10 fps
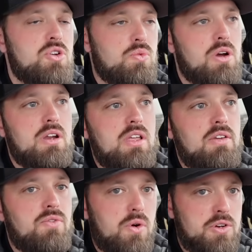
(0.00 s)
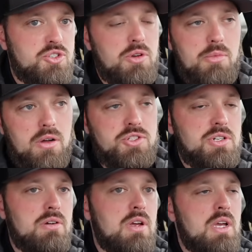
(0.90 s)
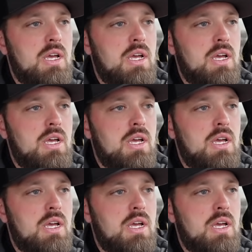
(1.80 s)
to run a forestry mulcher.